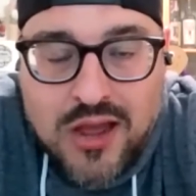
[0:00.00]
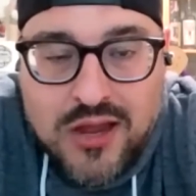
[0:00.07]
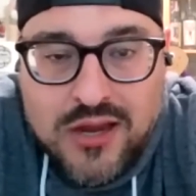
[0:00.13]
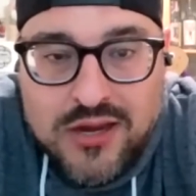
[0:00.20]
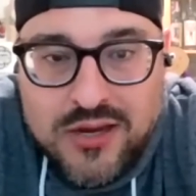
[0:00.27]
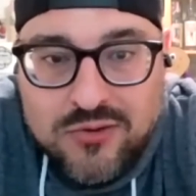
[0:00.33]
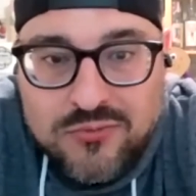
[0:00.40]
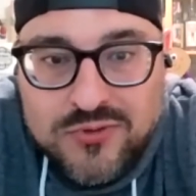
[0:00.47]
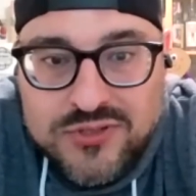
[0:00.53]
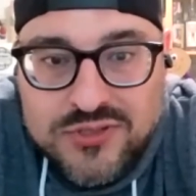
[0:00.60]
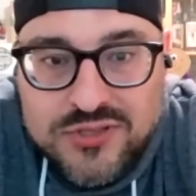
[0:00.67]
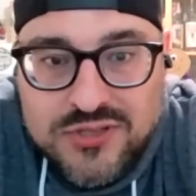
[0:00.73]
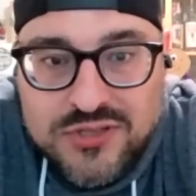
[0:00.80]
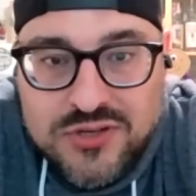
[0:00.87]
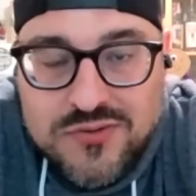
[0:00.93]
Uh, it
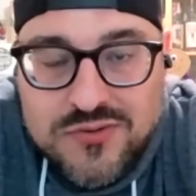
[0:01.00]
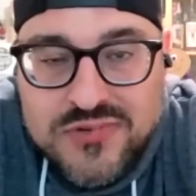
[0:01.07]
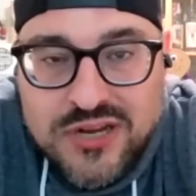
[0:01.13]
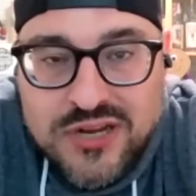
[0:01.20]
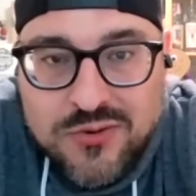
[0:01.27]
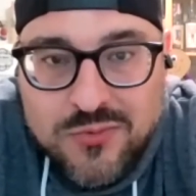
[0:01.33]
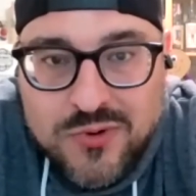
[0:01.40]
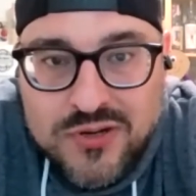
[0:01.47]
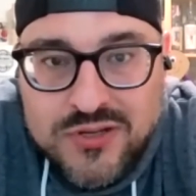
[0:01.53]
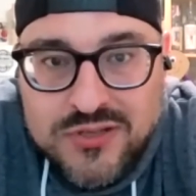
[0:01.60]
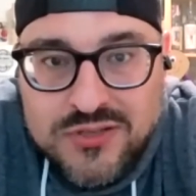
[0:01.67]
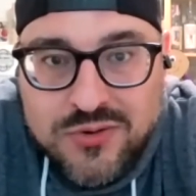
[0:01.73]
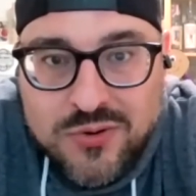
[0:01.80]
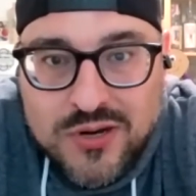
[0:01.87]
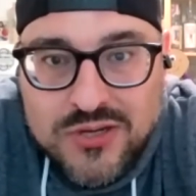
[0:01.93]
was assumed it
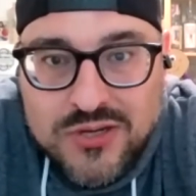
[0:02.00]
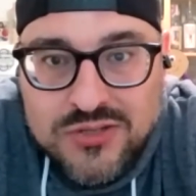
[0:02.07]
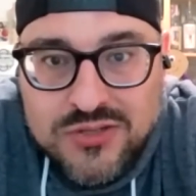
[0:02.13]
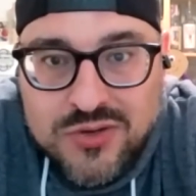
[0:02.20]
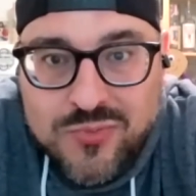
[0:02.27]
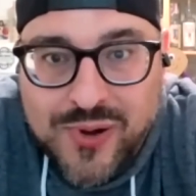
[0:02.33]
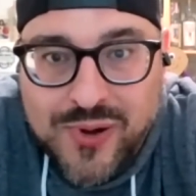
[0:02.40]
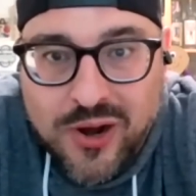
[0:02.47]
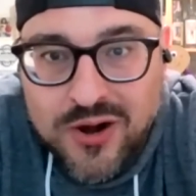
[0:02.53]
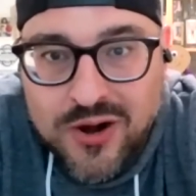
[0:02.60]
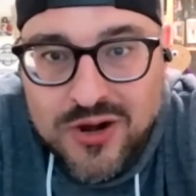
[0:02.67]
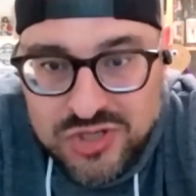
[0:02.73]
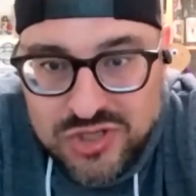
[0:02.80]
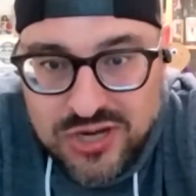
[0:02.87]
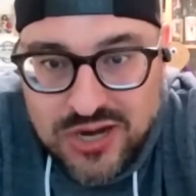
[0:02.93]
was going to
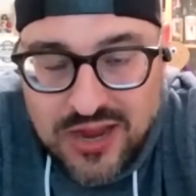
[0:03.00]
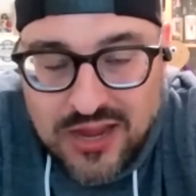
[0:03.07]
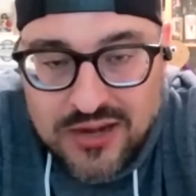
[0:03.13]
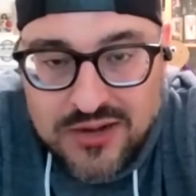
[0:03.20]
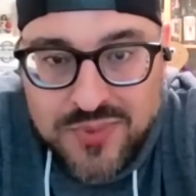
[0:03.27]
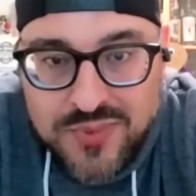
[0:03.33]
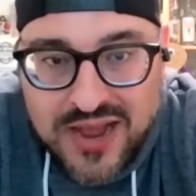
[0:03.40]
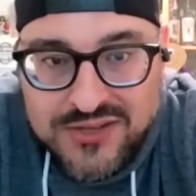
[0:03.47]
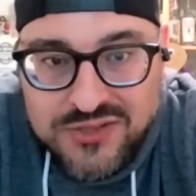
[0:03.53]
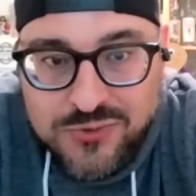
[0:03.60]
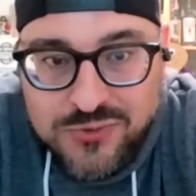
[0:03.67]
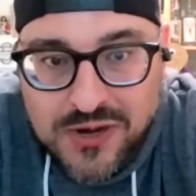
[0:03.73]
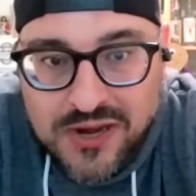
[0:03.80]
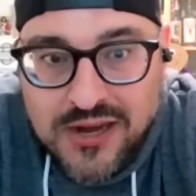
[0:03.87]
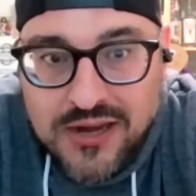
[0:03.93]
perish and pass
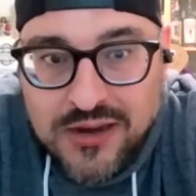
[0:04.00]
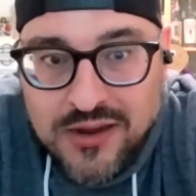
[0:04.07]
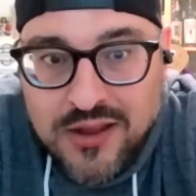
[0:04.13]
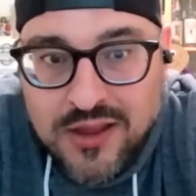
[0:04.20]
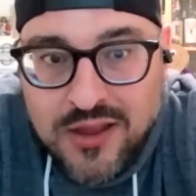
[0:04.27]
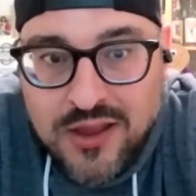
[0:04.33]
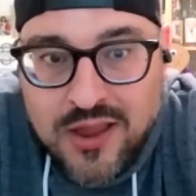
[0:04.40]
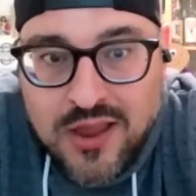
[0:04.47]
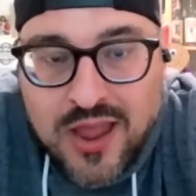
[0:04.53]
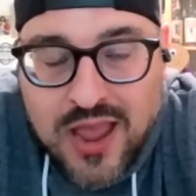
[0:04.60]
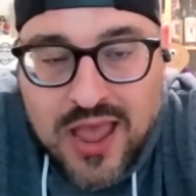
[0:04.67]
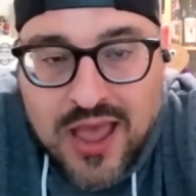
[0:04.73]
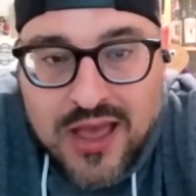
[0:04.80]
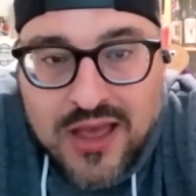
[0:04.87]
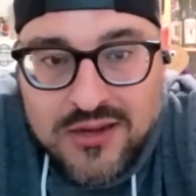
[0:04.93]
away,
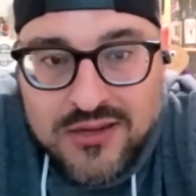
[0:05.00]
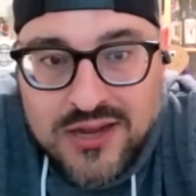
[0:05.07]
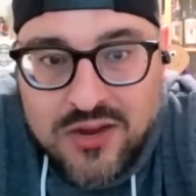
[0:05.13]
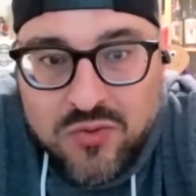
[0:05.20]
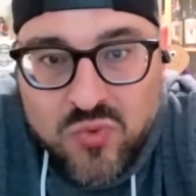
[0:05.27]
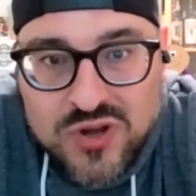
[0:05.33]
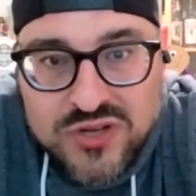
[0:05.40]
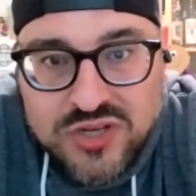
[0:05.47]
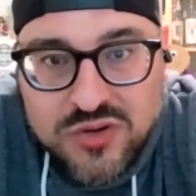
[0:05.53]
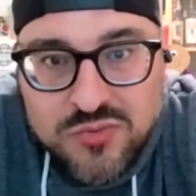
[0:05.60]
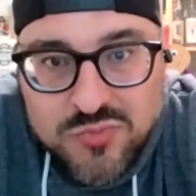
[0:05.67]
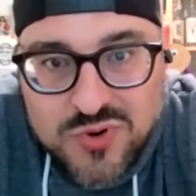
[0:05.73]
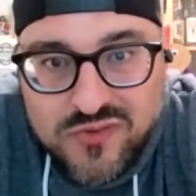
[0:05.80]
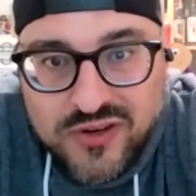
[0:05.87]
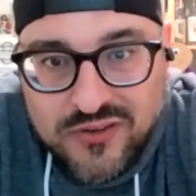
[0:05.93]
and it
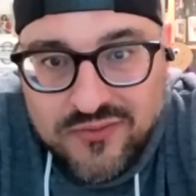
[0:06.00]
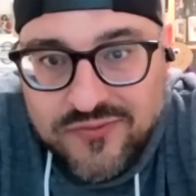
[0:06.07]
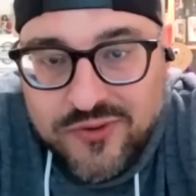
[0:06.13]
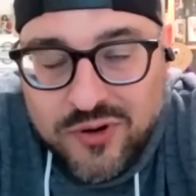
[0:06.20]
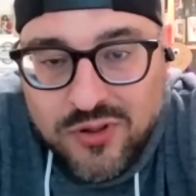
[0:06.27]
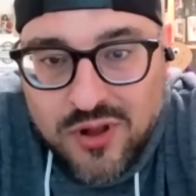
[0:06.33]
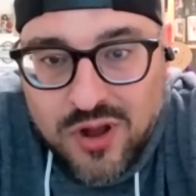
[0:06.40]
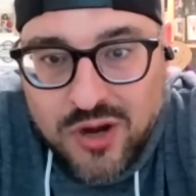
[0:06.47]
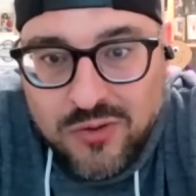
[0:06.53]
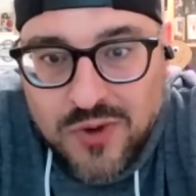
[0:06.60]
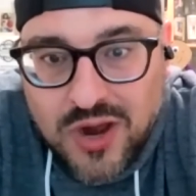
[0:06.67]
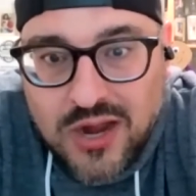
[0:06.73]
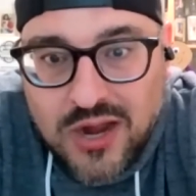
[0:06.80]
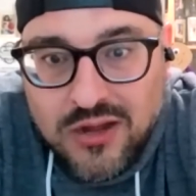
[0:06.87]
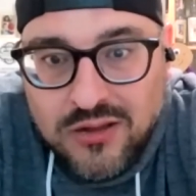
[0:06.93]
wasn't moving for a long
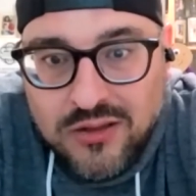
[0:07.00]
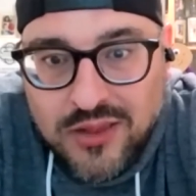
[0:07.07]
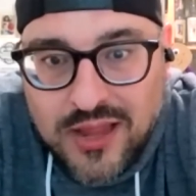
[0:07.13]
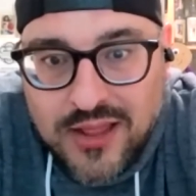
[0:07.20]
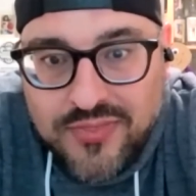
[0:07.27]
while.